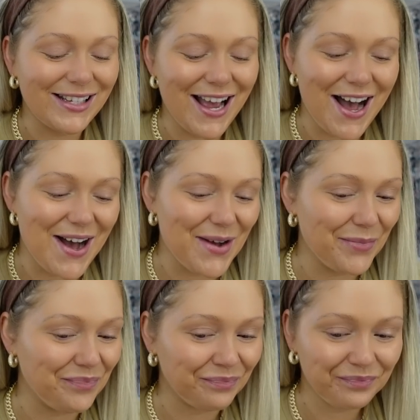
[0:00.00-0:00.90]

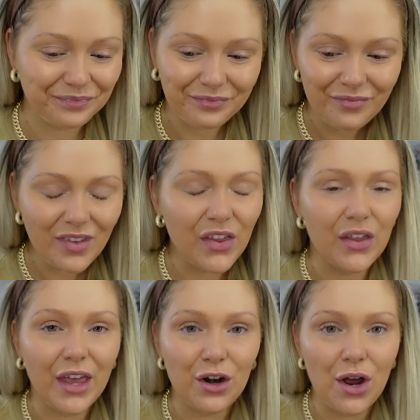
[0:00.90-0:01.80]
And then
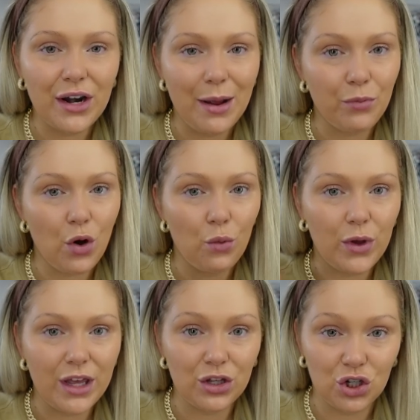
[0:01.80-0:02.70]
later on in April,
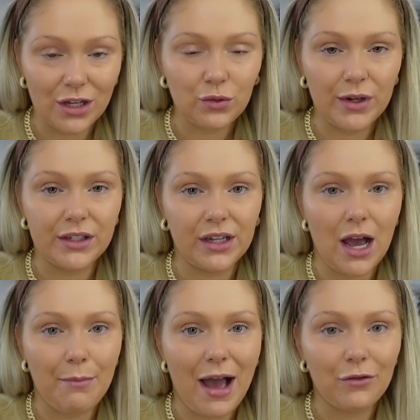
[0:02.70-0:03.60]
we just recently
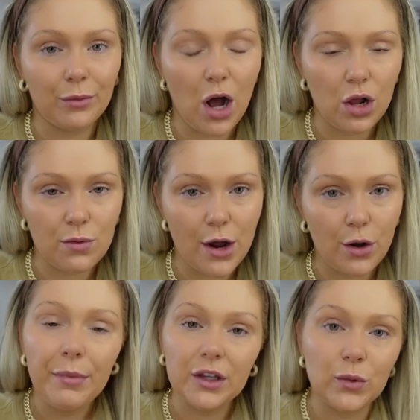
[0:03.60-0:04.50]
got back from
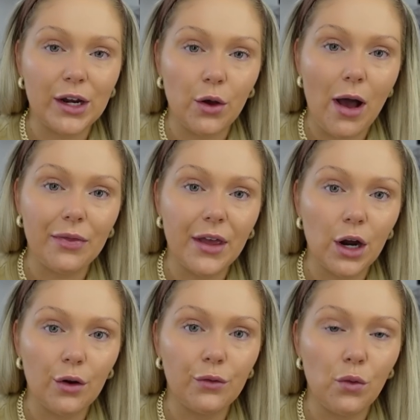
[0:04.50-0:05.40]
Colorado because we had to go out
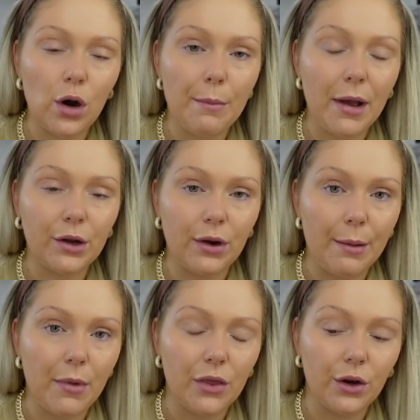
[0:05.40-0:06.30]
there for my
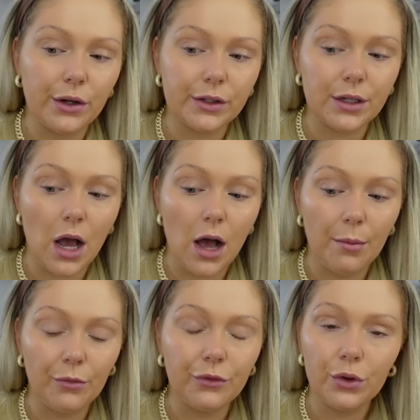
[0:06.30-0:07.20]
grandmother's
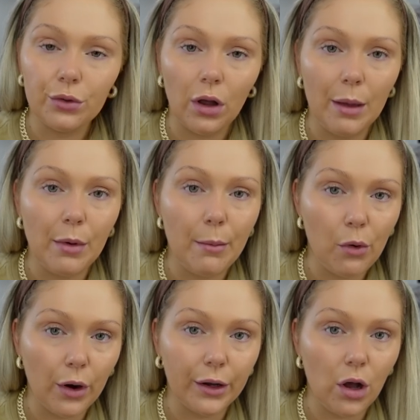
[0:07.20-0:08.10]
funeral and
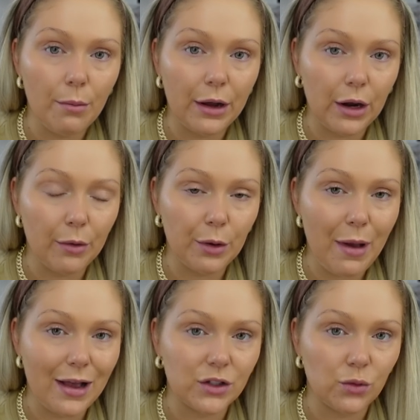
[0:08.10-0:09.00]
memorial. My grandmother
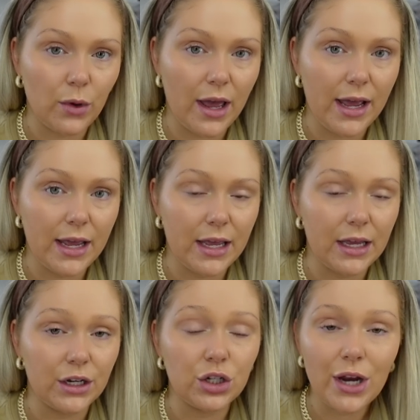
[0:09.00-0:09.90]
passed away
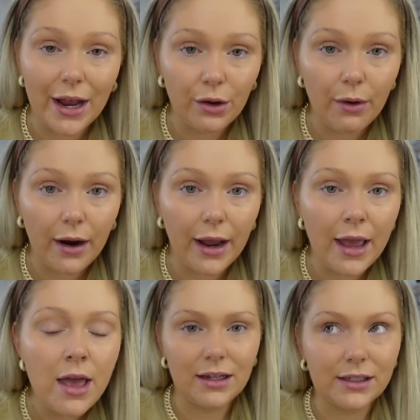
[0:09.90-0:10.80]
in
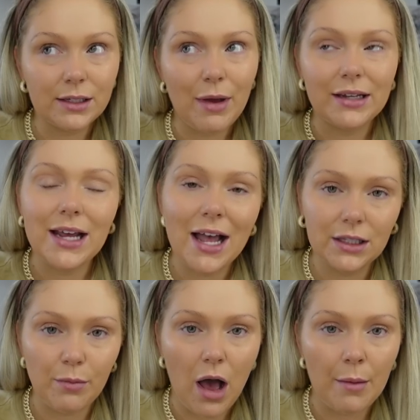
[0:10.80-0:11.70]
January. This is my
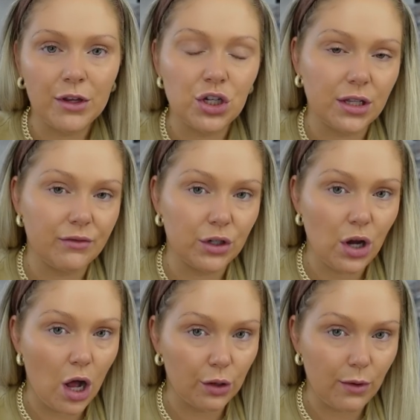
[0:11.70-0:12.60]
dad's mom, and she lived in
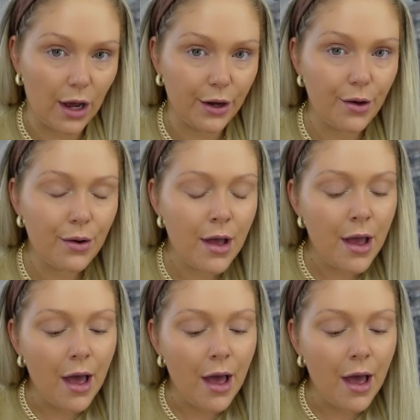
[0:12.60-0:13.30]
Colorado.